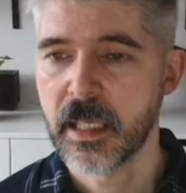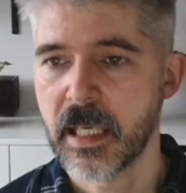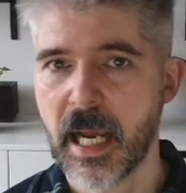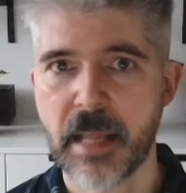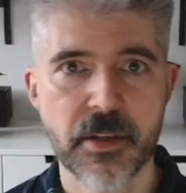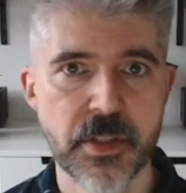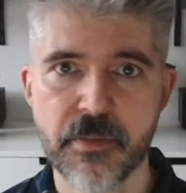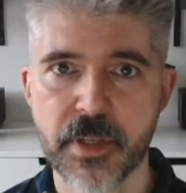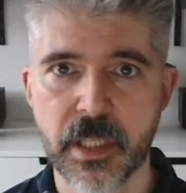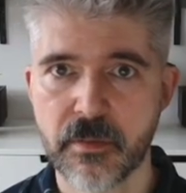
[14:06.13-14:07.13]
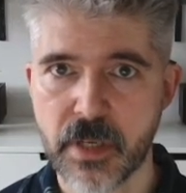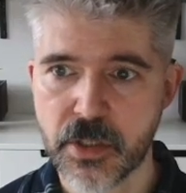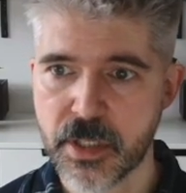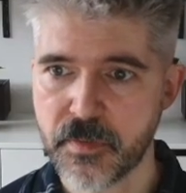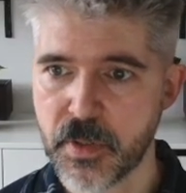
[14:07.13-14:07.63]
And there's different
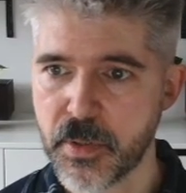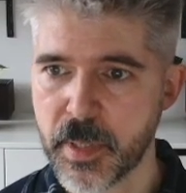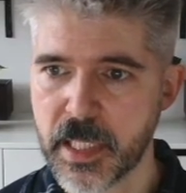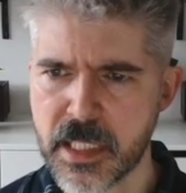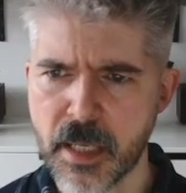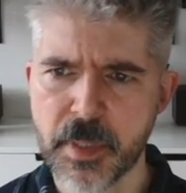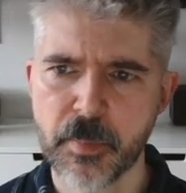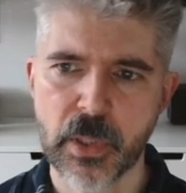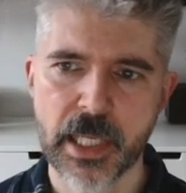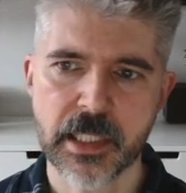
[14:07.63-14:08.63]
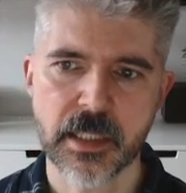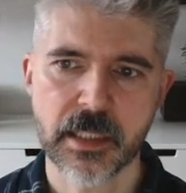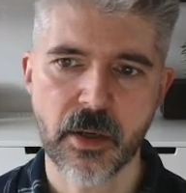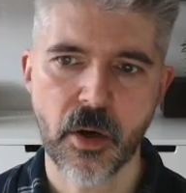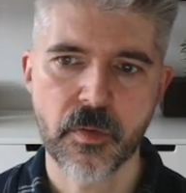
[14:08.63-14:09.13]
conventions for doing this. Some people like
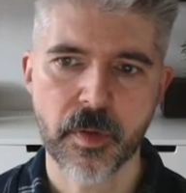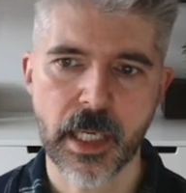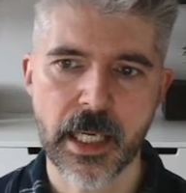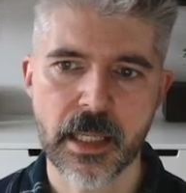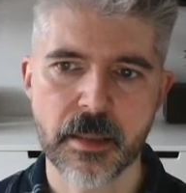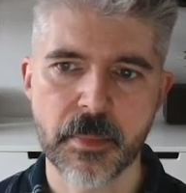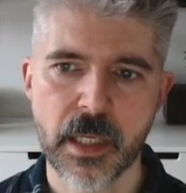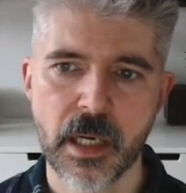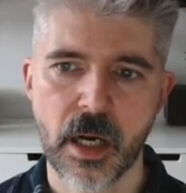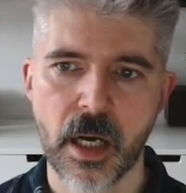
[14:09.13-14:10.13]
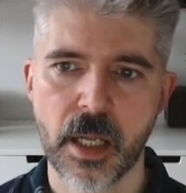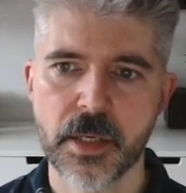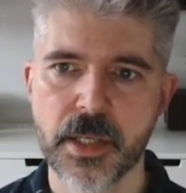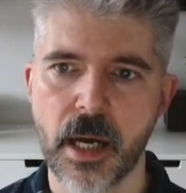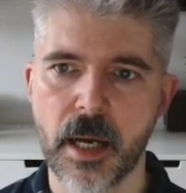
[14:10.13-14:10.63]
to overlay them on
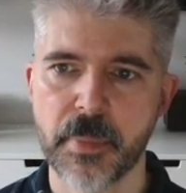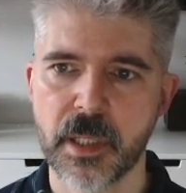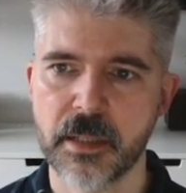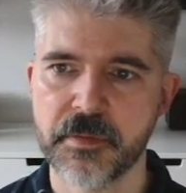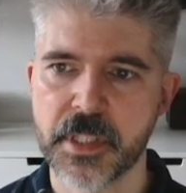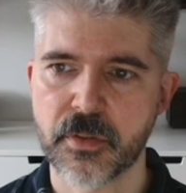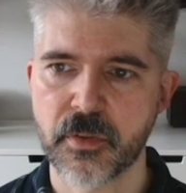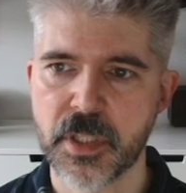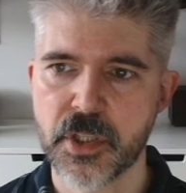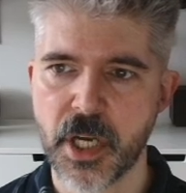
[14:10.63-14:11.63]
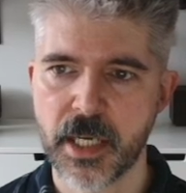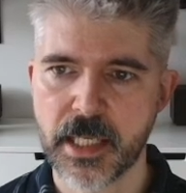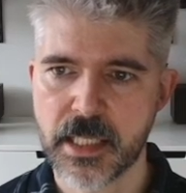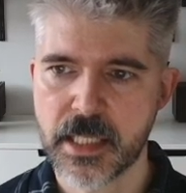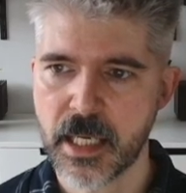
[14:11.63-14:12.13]
top of the screenshot
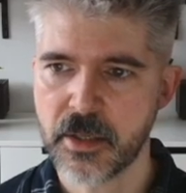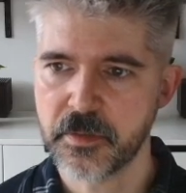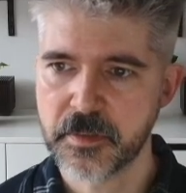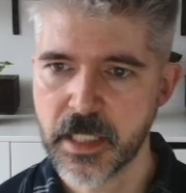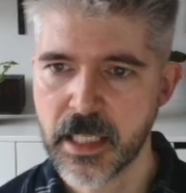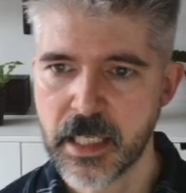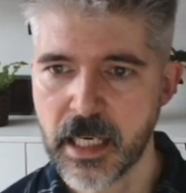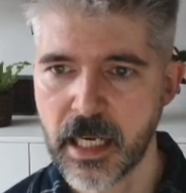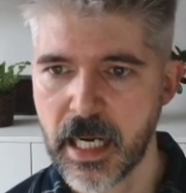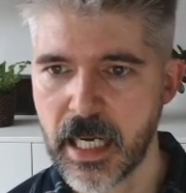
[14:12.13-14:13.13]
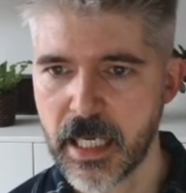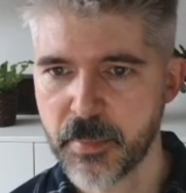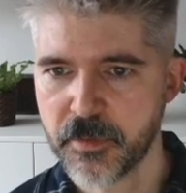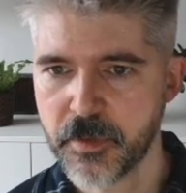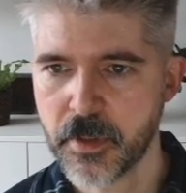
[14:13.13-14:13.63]
itself. I
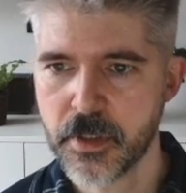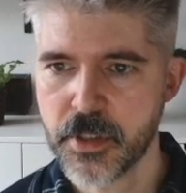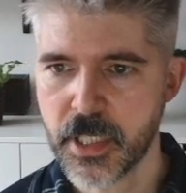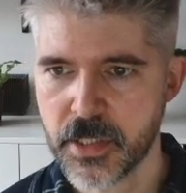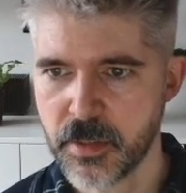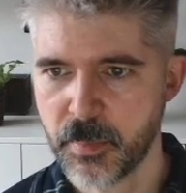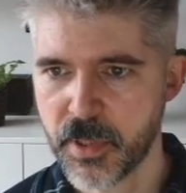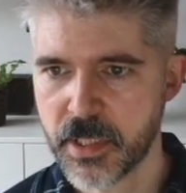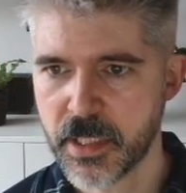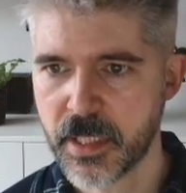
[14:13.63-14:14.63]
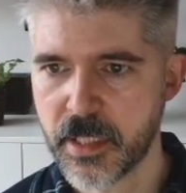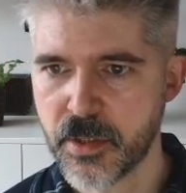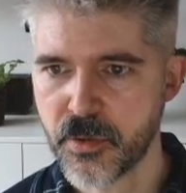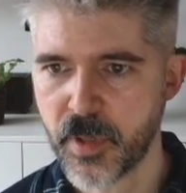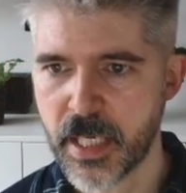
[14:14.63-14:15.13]
prefer just to put it into the
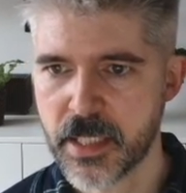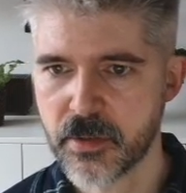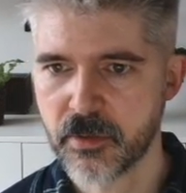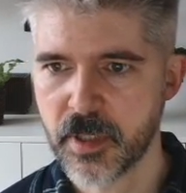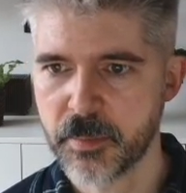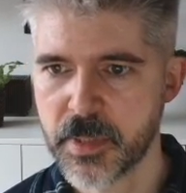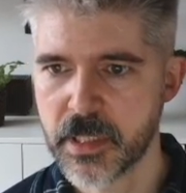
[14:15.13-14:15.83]
transcript.